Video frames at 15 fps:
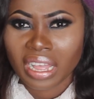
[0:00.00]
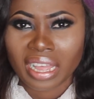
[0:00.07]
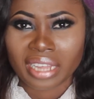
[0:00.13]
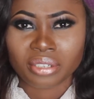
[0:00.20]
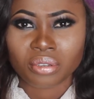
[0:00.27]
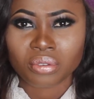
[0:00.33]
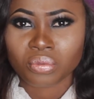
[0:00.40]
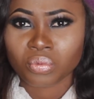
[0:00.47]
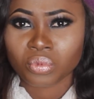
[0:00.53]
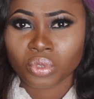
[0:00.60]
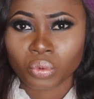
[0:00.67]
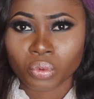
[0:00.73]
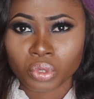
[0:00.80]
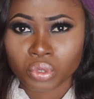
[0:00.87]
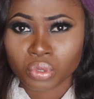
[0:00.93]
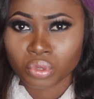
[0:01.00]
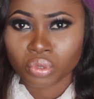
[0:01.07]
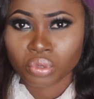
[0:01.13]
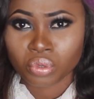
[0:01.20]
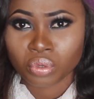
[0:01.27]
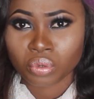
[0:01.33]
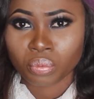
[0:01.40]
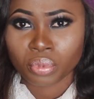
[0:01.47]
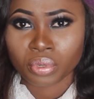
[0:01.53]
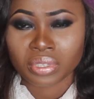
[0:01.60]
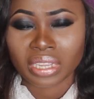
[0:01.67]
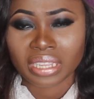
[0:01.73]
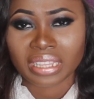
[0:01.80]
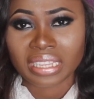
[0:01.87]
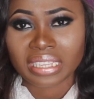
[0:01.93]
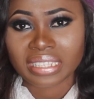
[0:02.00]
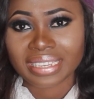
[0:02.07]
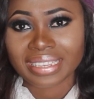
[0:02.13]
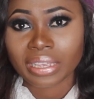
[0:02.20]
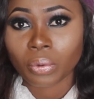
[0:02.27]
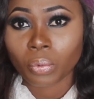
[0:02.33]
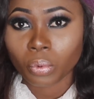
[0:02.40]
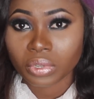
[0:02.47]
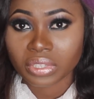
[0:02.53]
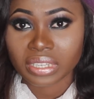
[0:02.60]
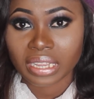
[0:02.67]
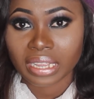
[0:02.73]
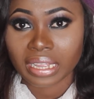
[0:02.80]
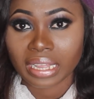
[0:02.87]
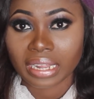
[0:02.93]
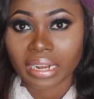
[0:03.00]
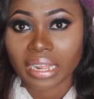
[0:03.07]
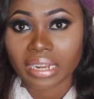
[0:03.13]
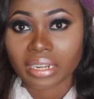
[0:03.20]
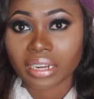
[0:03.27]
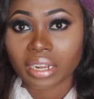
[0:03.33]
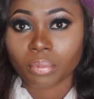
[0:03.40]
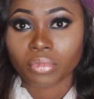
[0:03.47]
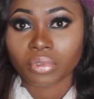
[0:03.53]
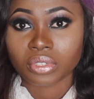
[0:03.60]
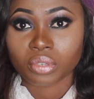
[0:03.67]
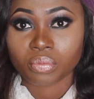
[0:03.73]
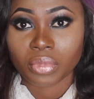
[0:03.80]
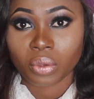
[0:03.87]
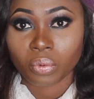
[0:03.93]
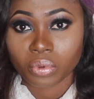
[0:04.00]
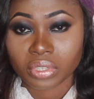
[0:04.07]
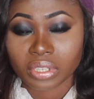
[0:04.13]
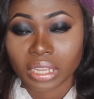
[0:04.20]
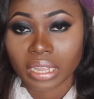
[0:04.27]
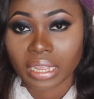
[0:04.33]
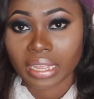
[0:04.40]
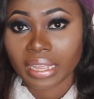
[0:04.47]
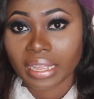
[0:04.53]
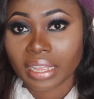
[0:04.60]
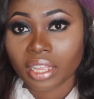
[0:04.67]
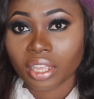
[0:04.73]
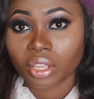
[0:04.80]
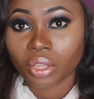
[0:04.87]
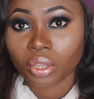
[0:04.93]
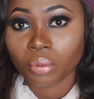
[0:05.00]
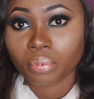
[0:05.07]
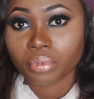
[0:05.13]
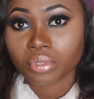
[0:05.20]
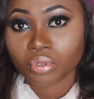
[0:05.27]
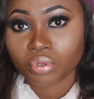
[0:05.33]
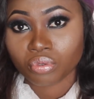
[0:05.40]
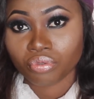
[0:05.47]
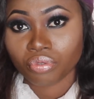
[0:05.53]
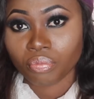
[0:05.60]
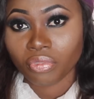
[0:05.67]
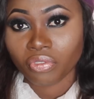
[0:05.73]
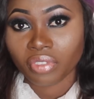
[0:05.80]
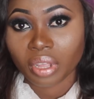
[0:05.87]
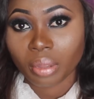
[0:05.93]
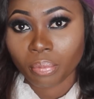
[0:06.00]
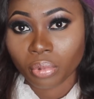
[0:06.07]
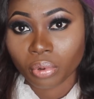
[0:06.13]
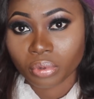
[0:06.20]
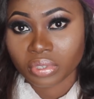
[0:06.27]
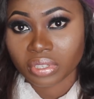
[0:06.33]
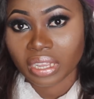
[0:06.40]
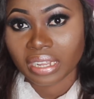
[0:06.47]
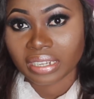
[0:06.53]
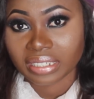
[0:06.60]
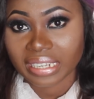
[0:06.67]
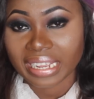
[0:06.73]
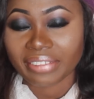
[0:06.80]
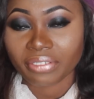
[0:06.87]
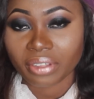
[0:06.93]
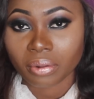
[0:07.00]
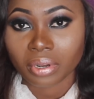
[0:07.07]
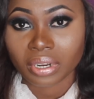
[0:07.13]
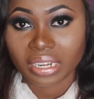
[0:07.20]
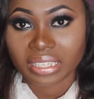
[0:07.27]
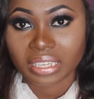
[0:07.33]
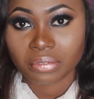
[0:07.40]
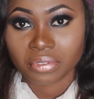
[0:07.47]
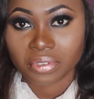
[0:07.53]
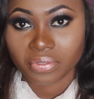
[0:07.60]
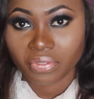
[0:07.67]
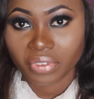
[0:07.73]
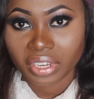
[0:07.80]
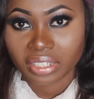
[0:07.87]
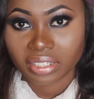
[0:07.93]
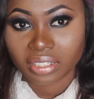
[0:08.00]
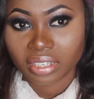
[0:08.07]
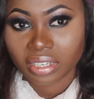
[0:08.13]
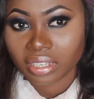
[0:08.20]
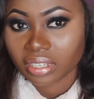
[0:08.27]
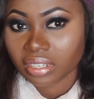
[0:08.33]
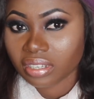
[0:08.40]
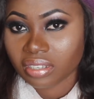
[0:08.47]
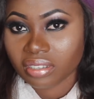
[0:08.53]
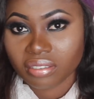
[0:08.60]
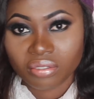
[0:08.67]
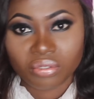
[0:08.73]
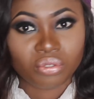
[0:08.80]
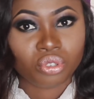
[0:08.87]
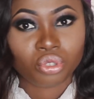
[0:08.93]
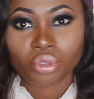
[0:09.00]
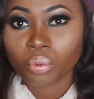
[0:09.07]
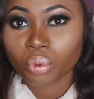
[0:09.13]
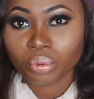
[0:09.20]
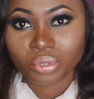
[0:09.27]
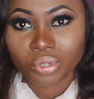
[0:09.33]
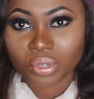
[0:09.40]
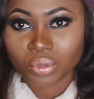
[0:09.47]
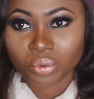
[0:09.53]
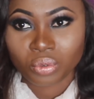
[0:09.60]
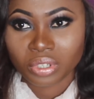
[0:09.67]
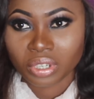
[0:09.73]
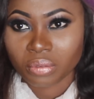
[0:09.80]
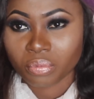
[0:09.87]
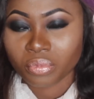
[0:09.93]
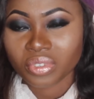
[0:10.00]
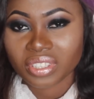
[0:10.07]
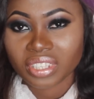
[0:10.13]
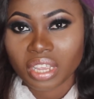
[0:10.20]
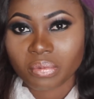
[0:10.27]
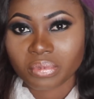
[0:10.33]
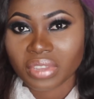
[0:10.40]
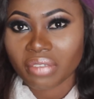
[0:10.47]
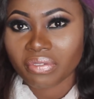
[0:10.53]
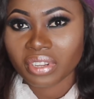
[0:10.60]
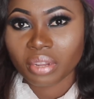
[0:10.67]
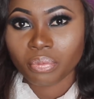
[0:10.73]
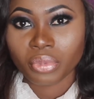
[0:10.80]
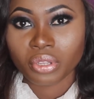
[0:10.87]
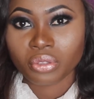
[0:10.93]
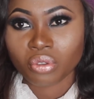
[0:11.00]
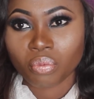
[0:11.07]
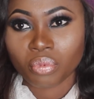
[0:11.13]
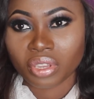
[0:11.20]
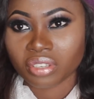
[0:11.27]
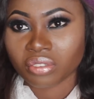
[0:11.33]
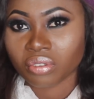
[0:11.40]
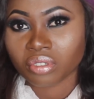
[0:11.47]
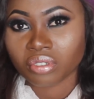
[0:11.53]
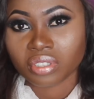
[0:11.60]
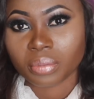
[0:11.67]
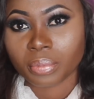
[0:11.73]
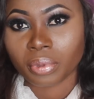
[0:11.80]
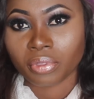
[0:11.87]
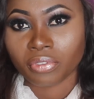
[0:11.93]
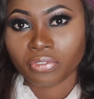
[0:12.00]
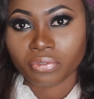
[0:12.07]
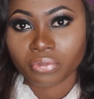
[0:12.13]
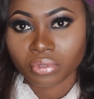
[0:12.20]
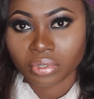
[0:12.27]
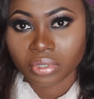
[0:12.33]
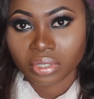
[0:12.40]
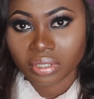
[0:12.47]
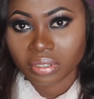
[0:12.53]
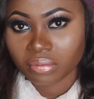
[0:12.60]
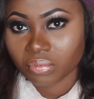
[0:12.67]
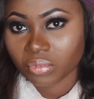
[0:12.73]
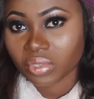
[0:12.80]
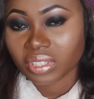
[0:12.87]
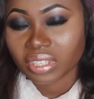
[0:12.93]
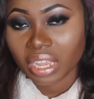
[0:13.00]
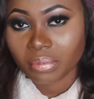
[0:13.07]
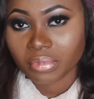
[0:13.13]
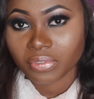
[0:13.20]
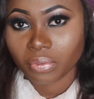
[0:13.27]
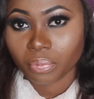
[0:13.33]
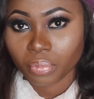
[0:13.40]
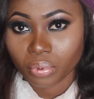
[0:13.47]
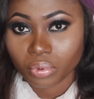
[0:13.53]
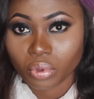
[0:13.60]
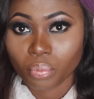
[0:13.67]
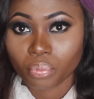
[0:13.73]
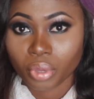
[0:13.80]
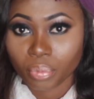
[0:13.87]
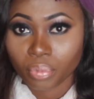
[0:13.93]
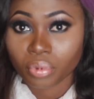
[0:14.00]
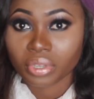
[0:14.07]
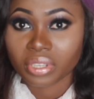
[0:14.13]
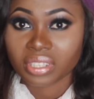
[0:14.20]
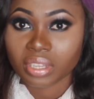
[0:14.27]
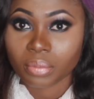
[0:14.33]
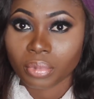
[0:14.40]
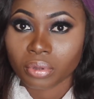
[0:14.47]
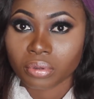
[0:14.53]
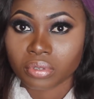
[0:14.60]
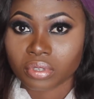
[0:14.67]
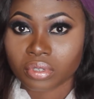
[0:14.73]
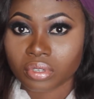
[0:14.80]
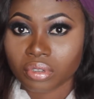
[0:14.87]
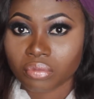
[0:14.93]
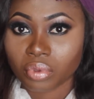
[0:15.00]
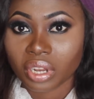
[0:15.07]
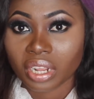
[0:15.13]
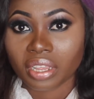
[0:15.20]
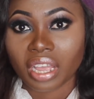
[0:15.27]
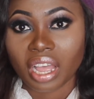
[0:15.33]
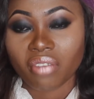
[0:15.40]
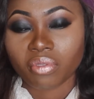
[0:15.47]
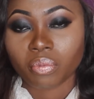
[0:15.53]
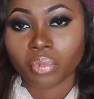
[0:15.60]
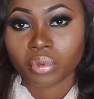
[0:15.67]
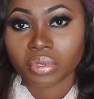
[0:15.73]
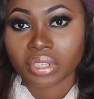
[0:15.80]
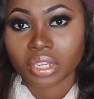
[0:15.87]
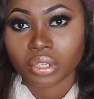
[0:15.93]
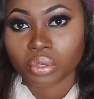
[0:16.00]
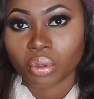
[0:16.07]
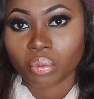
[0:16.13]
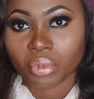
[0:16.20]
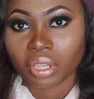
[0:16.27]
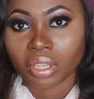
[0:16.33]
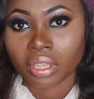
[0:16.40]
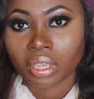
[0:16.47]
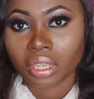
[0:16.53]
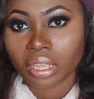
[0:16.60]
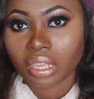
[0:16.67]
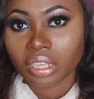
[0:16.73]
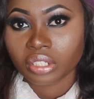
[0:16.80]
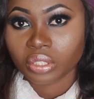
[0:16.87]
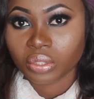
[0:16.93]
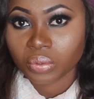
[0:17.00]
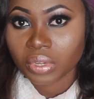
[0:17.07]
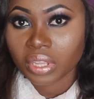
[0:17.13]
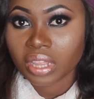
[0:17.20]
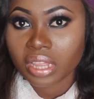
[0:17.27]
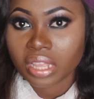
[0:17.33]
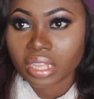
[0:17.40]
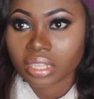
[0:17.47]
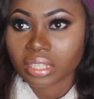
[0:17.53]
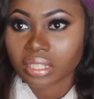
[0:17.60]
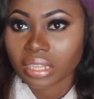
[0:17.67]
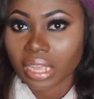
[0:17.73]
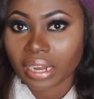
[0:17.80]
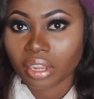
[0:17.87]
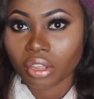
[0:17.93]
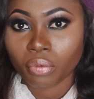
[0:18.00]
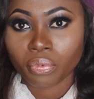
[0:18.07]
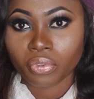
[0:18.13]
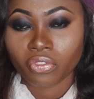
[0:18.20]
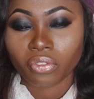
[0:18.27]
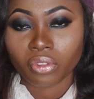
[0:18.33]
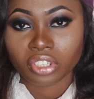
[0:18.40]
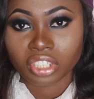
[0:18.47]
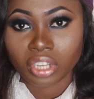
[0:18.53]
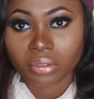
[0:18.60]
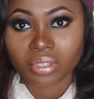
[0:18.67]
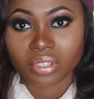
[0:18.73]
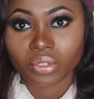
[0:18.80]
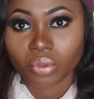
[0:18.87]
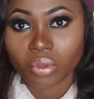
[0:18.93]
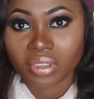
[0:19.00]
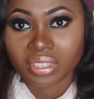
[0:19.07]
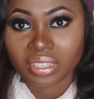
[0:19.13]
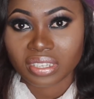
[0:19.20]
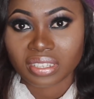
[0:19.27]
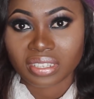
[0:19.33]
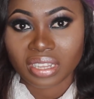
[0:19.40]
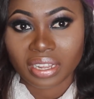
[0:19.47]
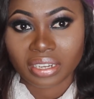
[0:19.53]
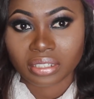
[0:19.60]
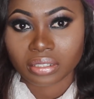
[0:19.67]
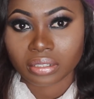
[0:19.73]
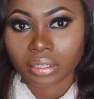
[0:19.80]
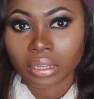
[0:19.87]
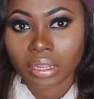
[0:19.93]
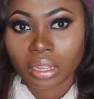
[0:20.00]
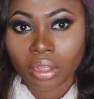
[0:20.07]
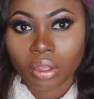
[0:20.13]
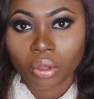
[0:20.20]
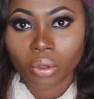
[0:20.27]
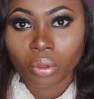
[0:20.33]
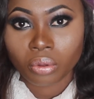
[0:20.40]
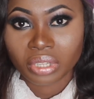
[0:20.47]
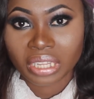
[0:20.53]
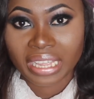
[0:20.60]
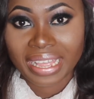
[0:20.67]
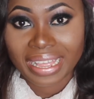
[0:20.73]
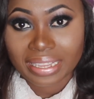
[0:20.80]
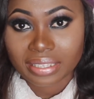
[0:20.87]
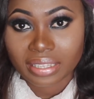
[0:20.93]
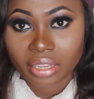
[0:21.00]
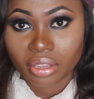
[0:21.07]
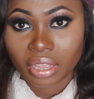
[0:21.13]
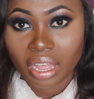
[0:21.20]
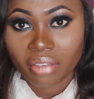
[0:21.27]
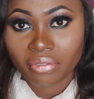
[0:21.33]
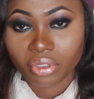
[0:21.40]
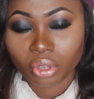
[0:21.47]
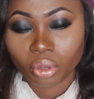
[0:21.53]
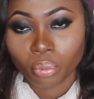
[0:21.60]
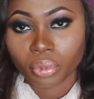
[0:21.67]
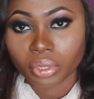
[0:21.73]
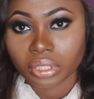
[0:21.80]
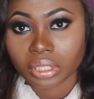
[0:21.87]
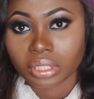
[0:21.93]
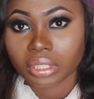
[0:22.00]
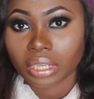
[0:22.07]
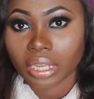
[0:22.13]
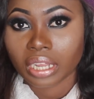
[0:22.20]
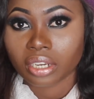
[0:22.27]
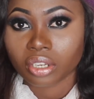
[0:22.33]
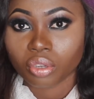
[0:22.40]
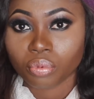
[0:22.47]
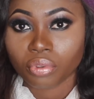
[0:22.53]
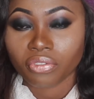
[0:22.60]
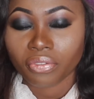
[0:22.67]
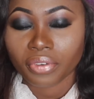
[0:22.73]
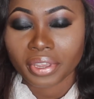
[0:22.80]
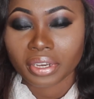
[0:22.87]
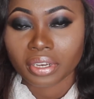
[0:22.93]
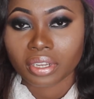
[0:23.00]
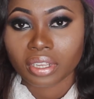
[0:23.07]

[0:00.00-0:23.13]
I just don't know what to do. But I think taking water and adding lemon to my water helped to remove that bloat, and I found out that I was fine. Your tummy will just go down. Most times having a big tummy is not just about the food. Most times for some people it's about whether you have a bloated tummy. Doing this can help you flush out the toxins and all the gas that you have in your body, and you'll be fine.